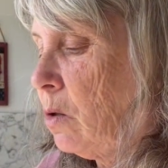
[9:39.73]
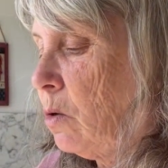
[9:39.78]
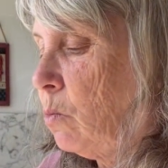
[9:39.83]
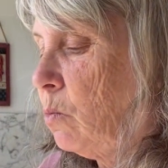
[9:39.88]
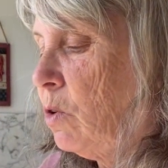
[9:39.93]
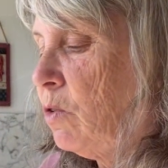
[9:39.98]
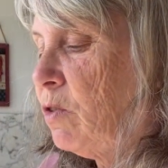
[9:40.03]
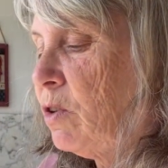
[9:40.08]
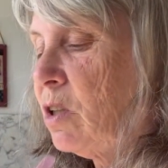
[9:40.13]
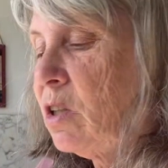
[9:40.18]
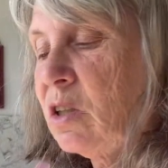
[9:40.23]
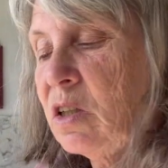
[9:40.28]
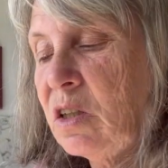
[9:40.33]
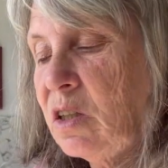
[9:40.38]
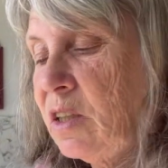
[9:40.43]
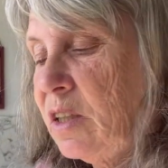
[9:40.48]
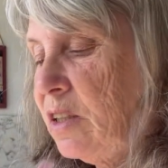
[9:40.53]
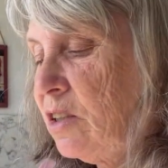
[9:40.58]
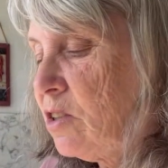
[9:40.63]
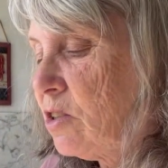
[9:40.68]
with at
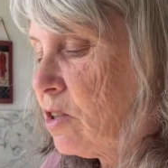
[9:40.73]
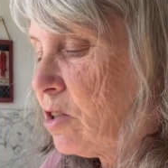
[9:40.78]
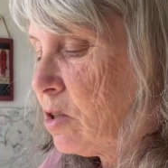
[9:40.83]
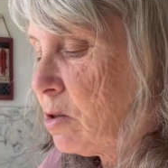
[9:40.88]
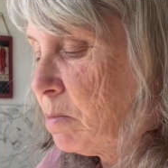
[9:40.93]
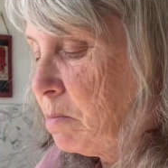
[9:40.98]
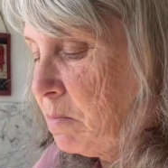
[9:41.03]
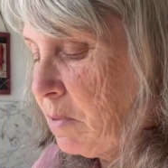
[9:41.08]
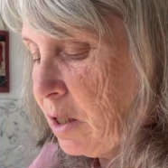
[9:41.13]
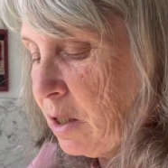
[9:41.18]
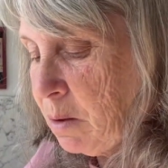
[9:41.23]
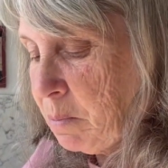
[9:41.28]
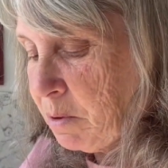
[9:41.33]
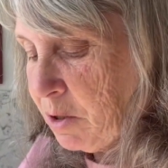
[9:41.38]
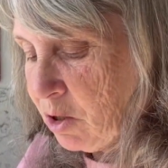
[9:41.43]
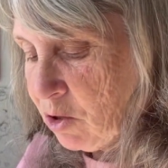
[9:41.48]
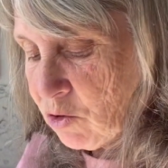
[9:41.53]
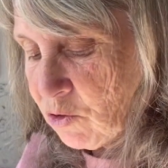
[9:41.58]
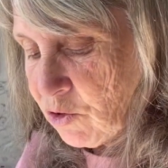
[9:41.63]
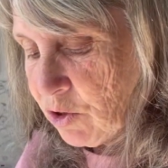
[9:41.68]
least
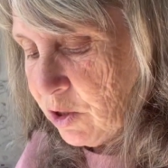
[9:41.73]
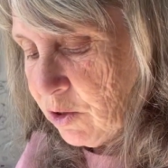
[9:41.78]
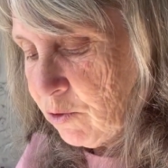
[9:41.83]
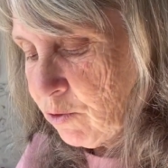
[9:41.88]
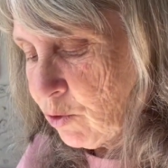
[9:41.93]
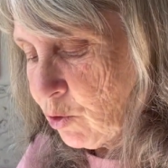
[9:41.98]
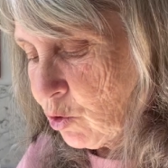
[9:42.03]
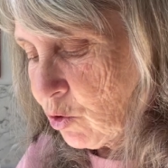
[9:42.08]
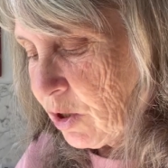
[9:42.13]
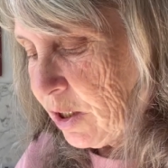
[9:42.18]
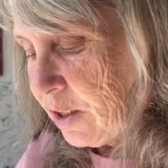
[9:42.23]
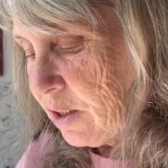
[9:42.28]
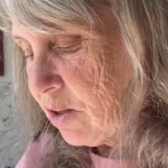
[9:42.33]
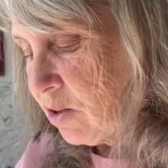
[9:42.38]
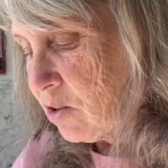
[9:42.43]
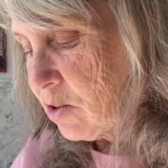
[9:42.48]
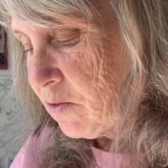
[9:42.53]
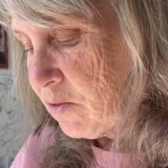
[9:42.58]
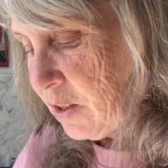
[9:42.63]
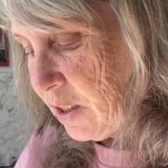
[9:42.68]
maybe 3-4
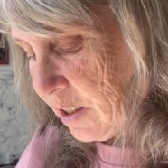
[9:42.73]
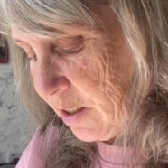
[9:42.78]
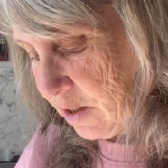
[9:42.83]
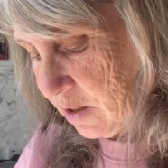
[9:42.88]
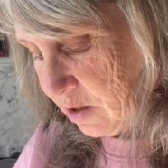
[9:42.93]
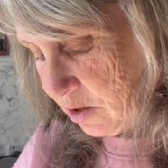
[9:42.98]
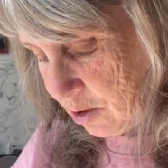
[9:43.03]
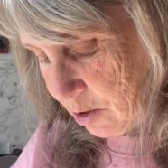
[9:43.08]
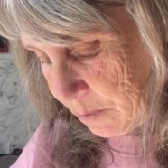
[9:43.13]
acres of land.